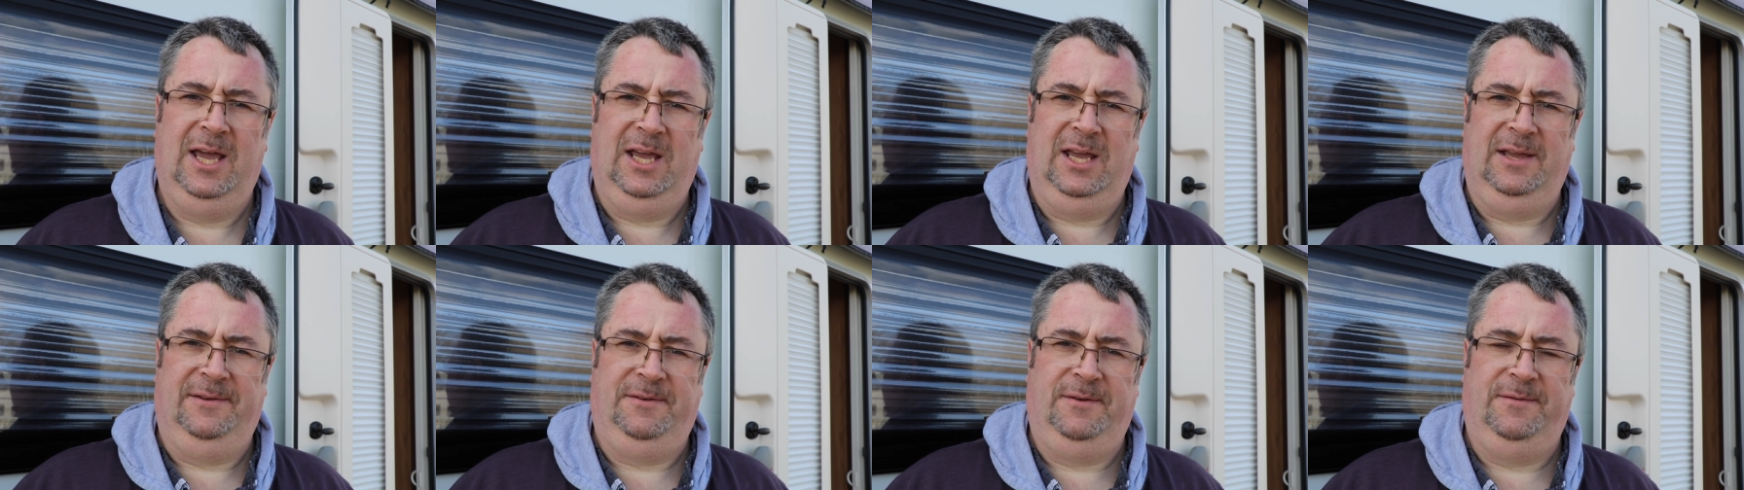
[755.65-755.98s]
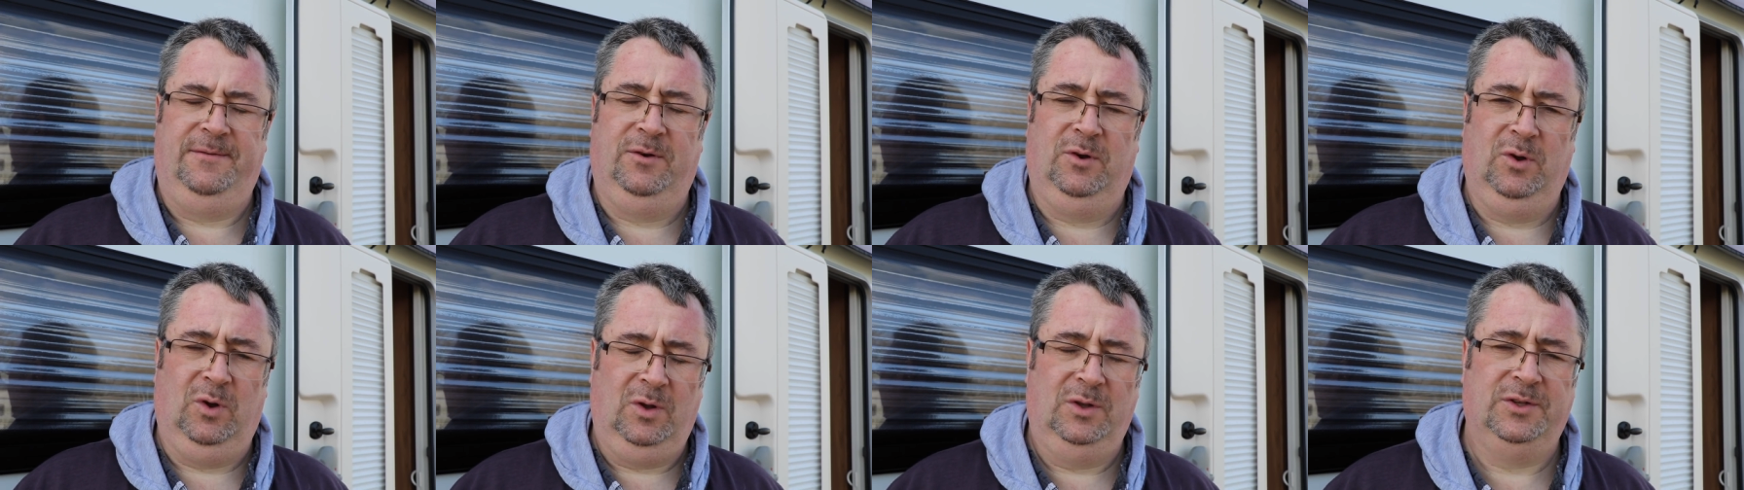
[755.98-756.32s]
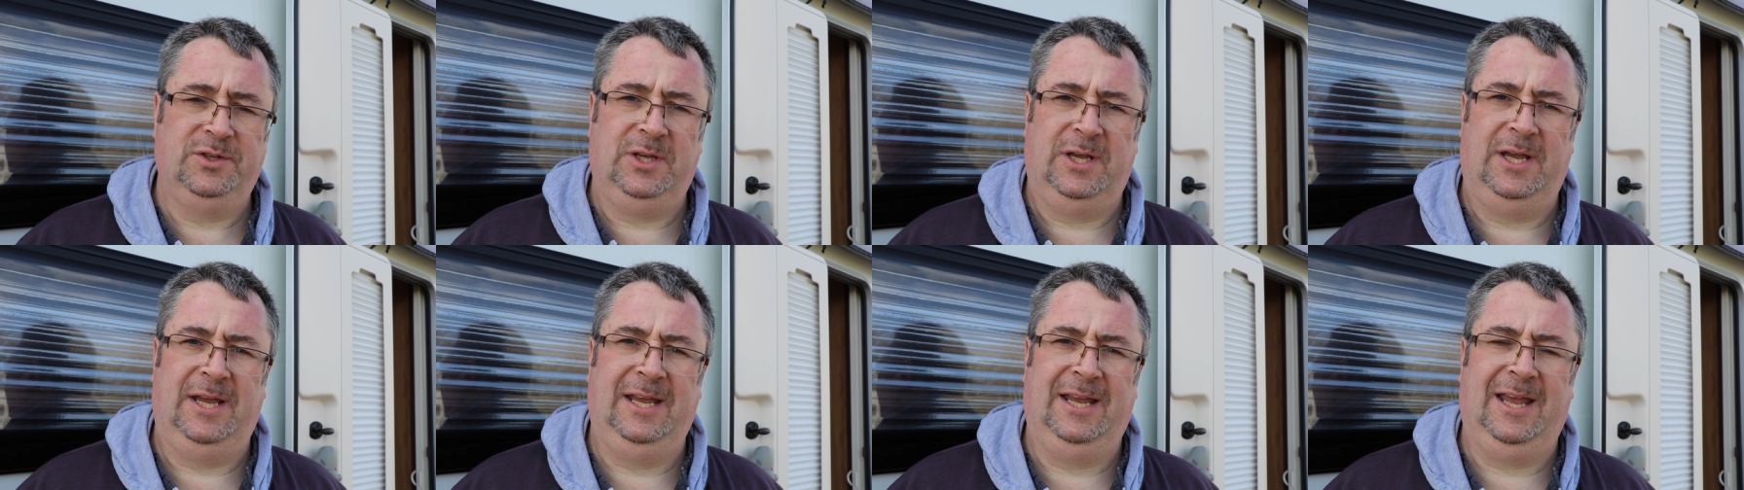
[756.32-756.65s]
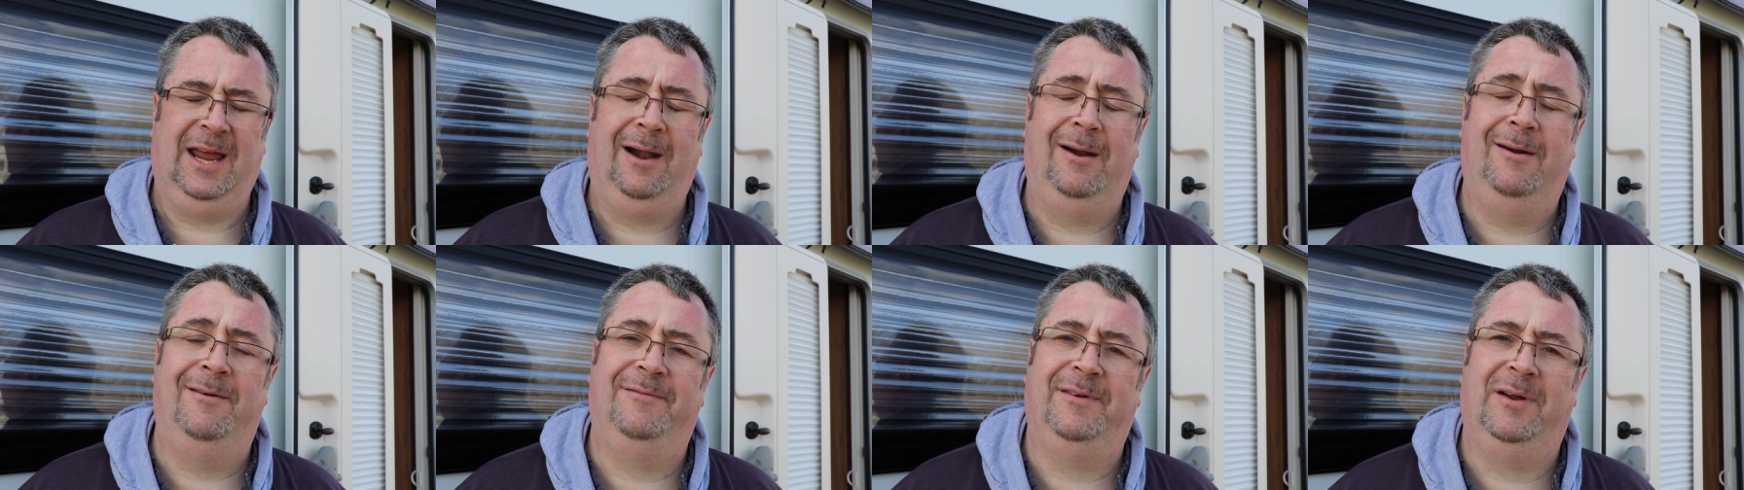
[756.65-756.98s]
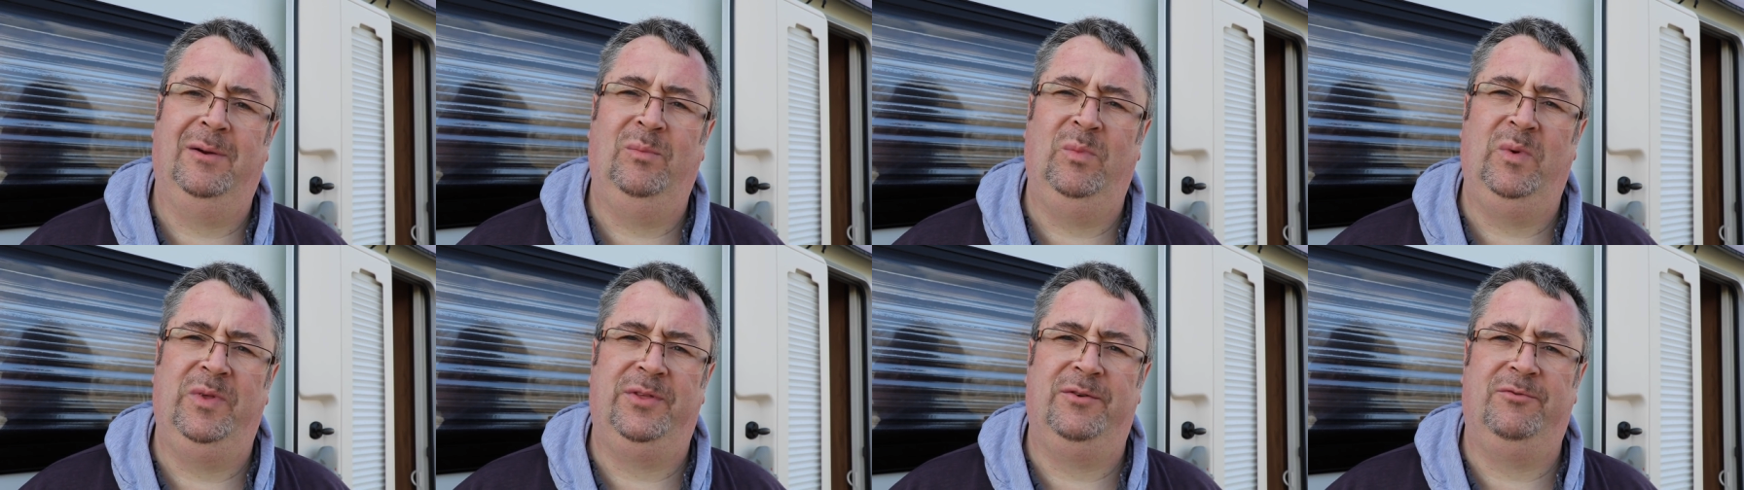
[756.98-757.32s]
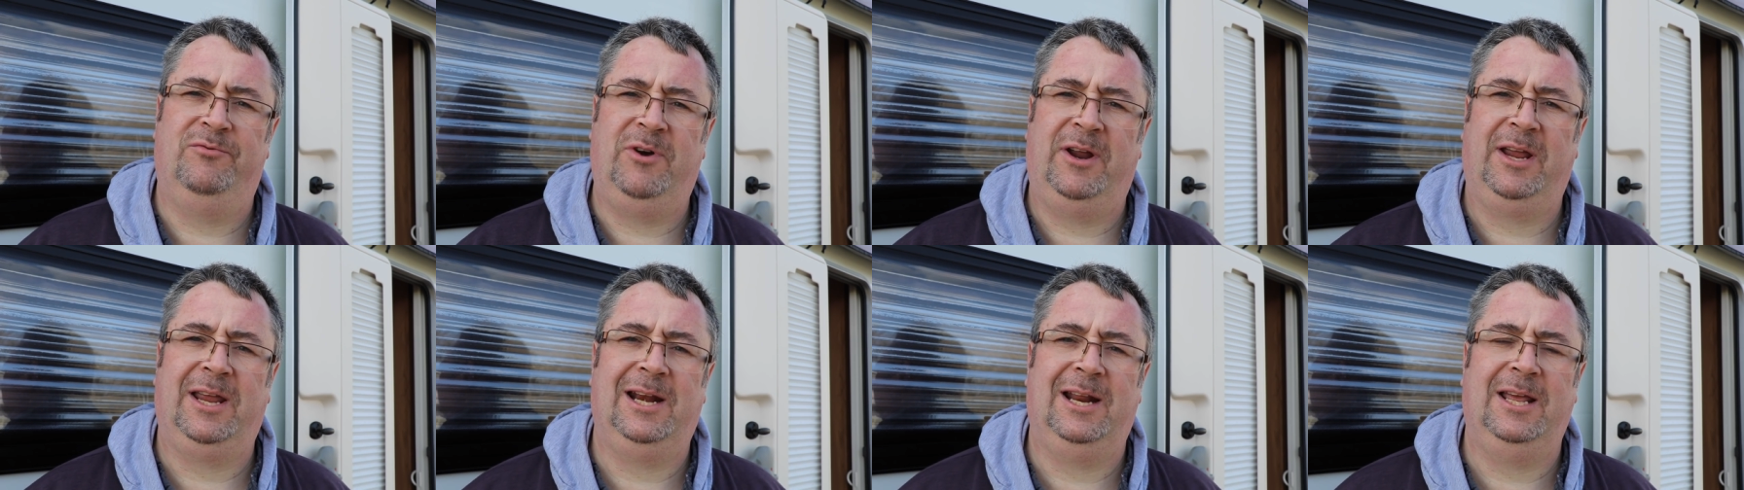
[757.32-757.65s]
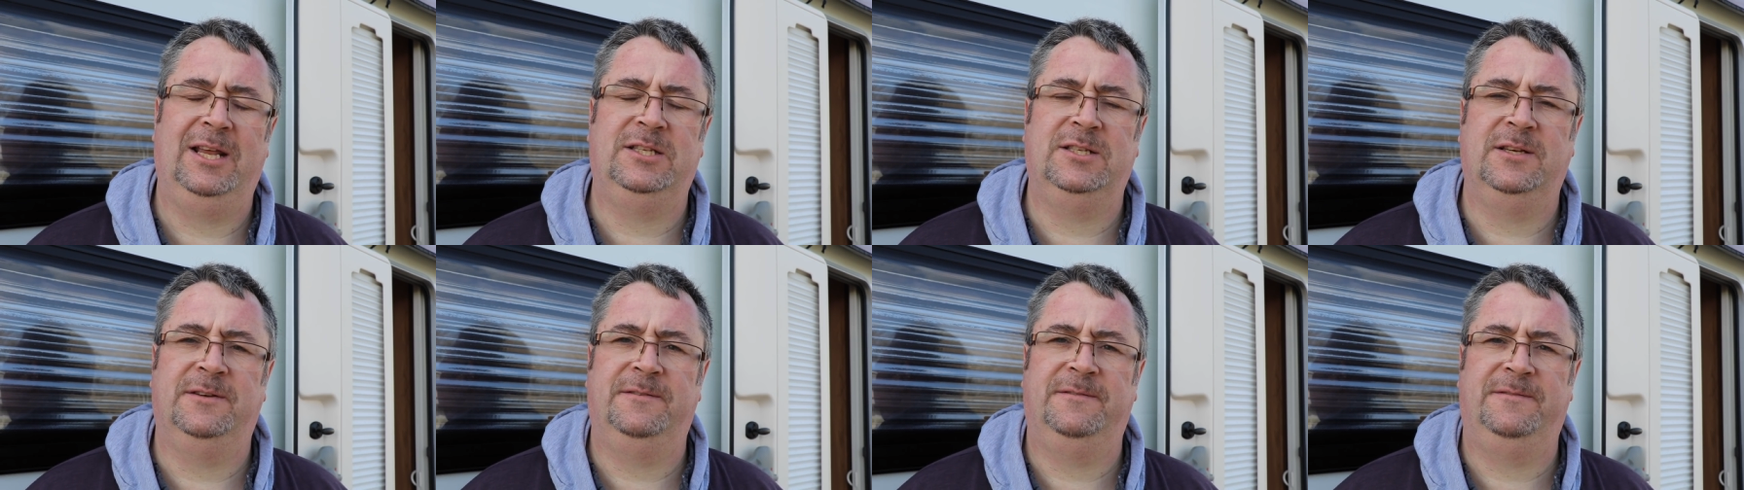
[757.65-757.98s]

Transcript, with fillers: If you've got a caravan with the regulator